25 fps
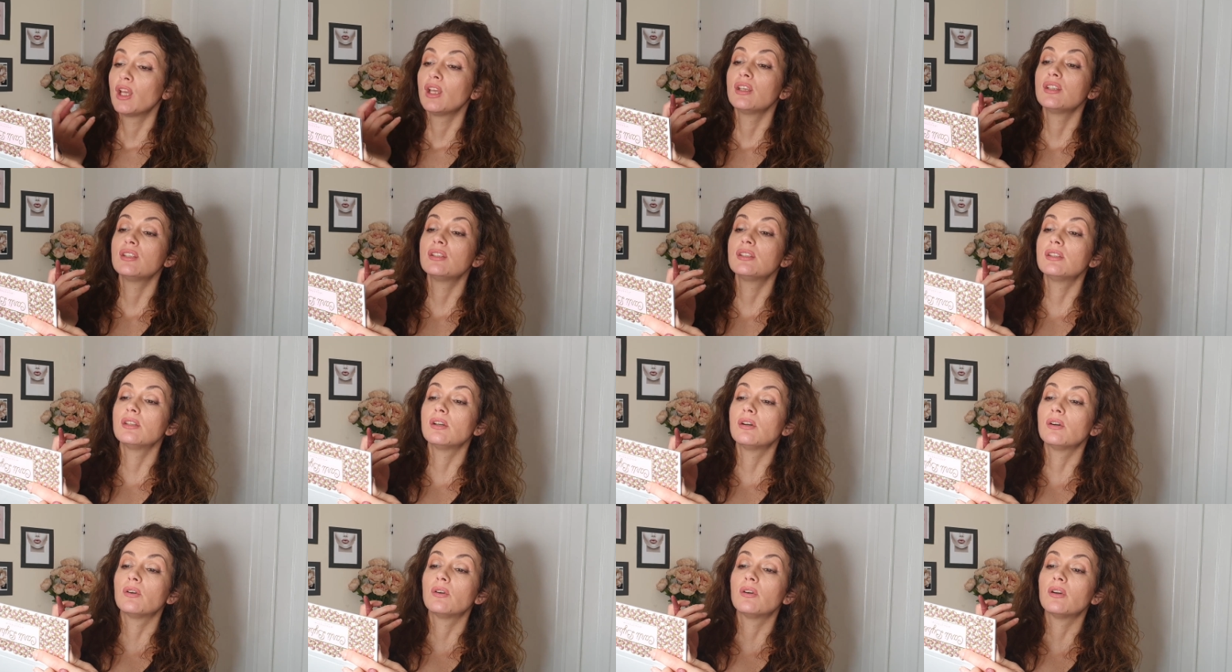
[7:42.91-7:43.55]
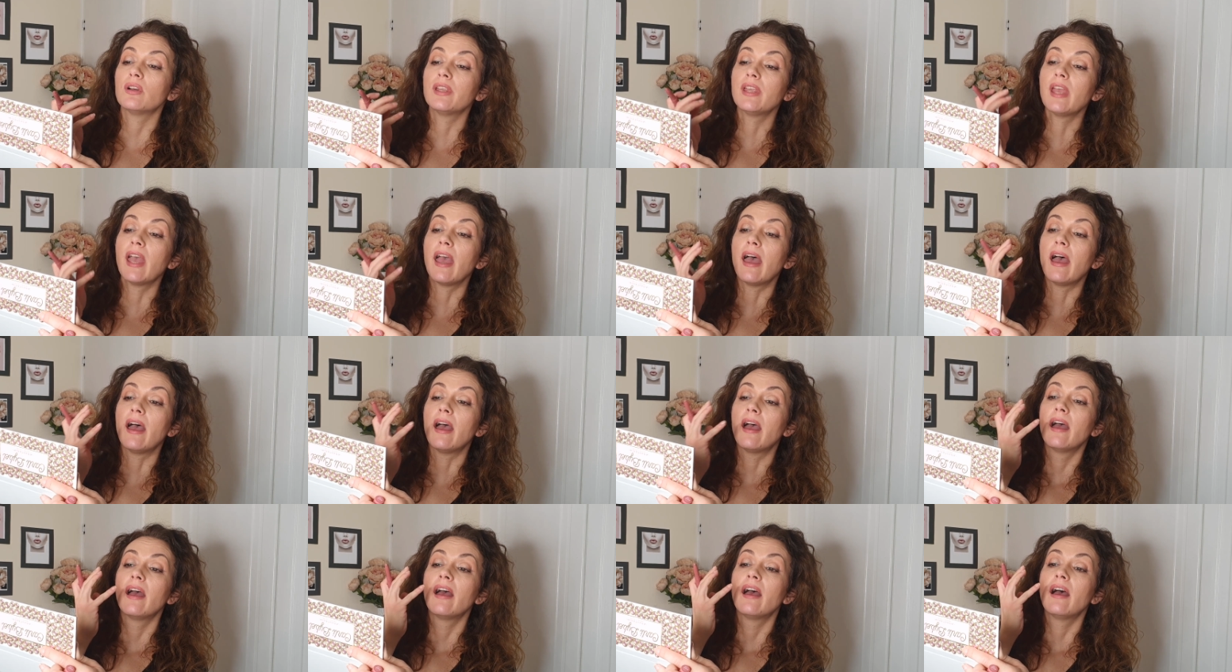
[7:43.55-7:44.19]
So
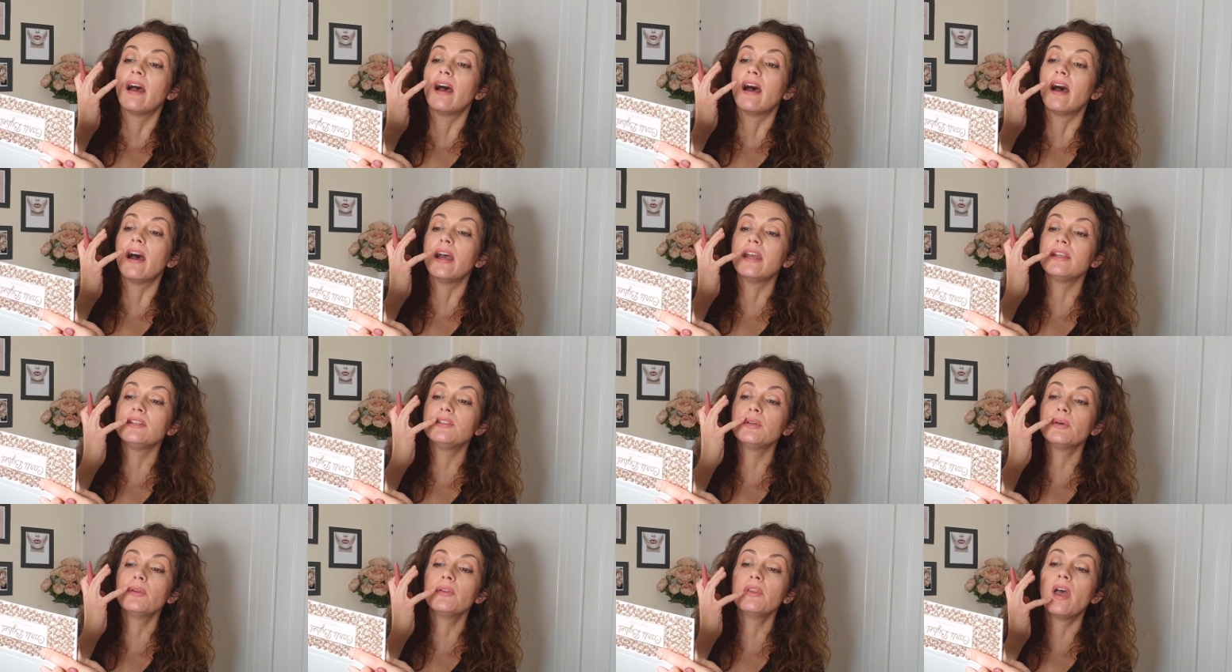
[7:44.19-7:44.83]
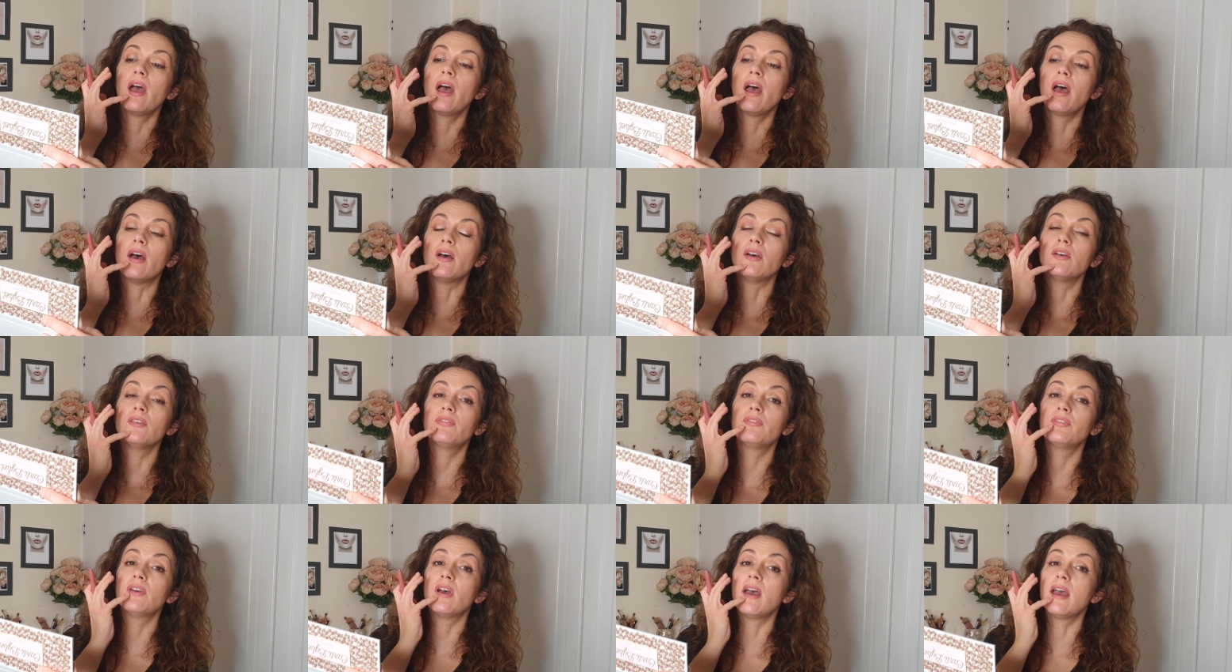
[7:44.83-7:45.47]
yeah, I don't
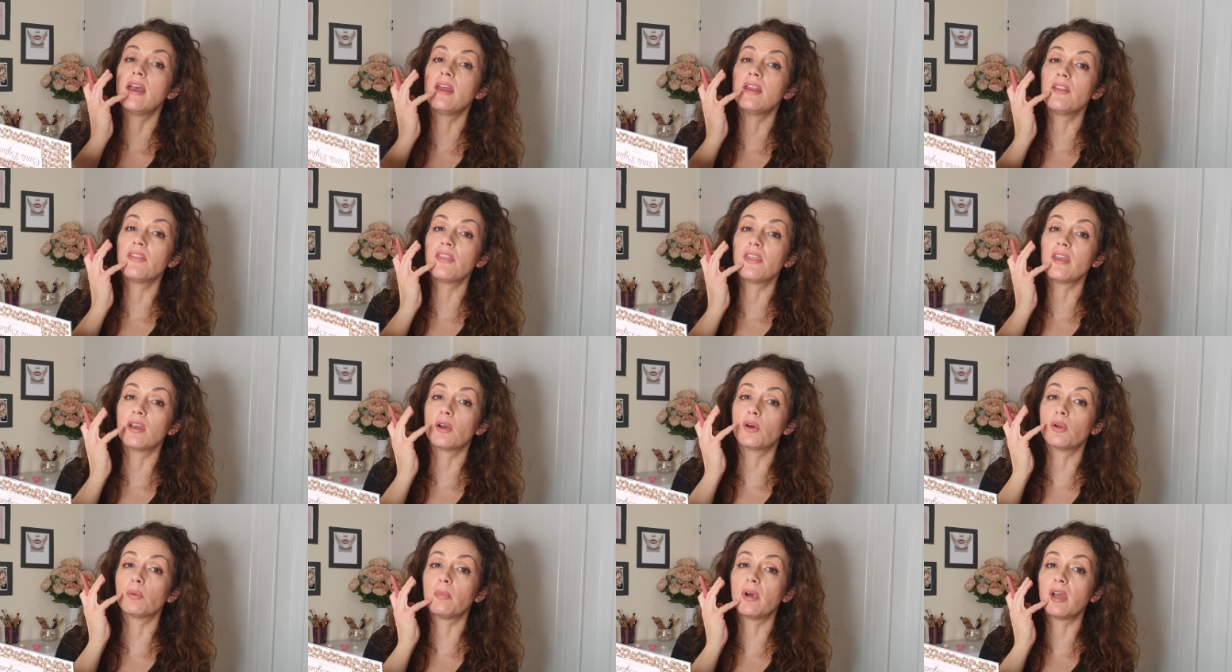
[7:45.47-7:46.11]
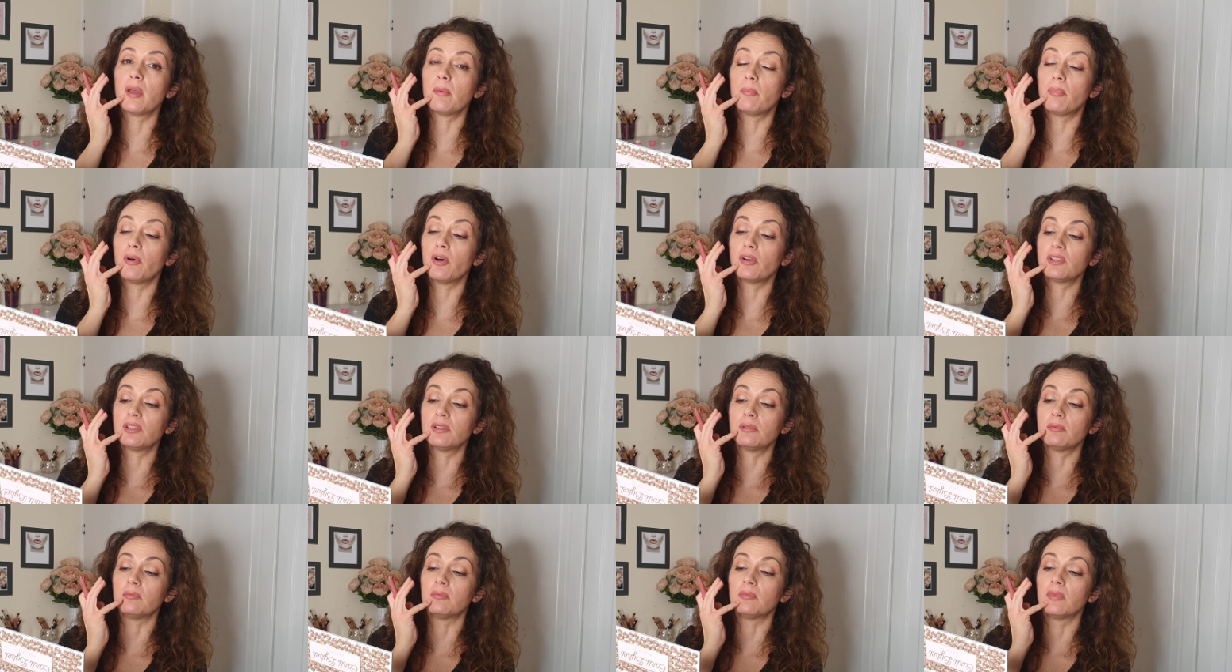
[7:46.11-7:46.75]
have anything on my
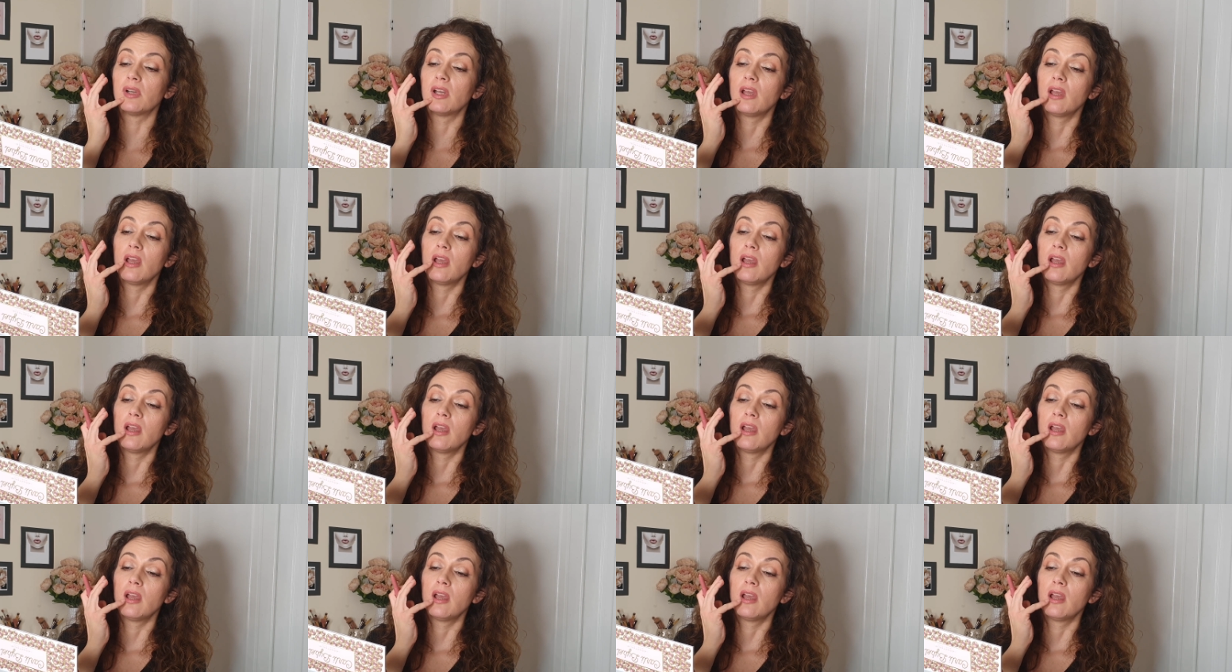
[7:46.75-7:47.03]
bottom